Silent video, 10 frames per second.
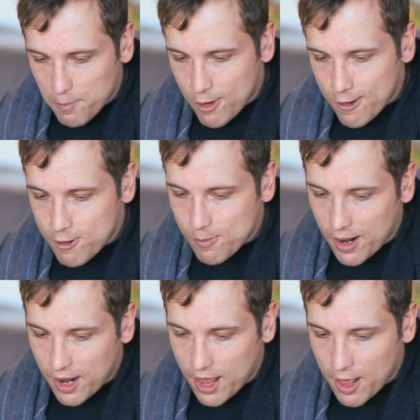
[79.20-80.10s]
moves,
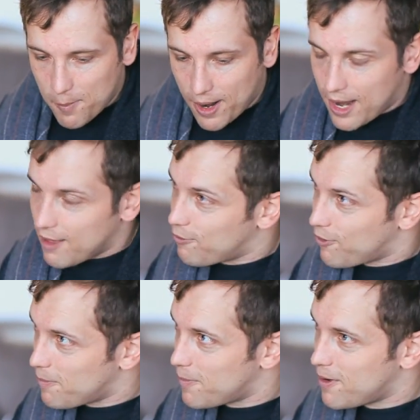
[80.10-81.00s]
my, my left
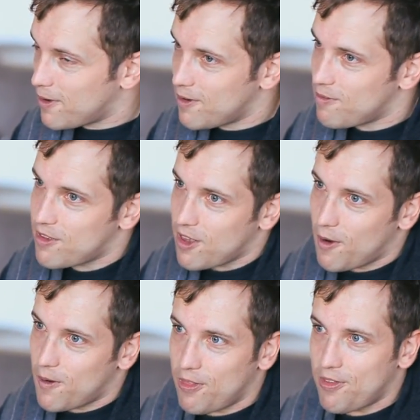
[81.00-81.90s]
foot moves, right.
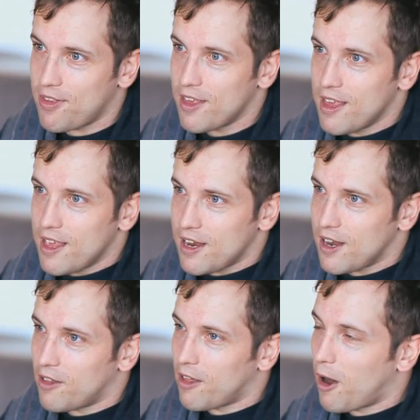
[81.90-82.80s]
so yeah. it's you
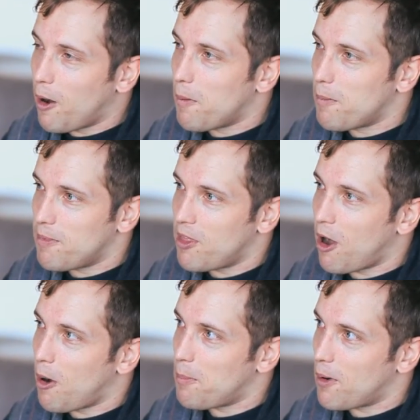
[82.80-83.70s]
know, the whole the
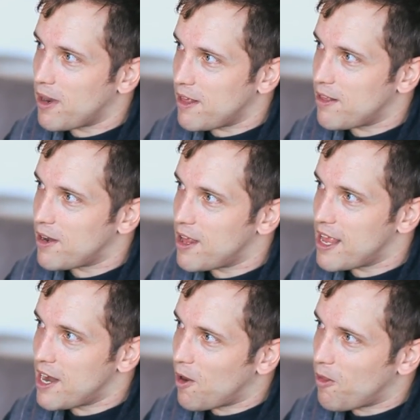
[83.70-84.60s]
whole body's in
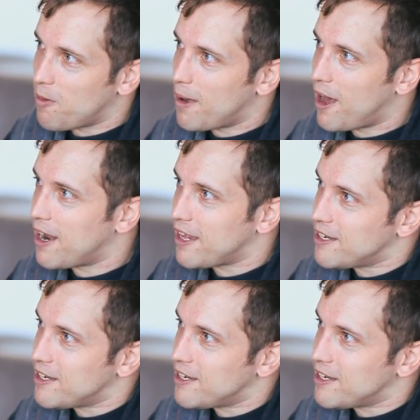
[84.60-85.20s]
in on the party.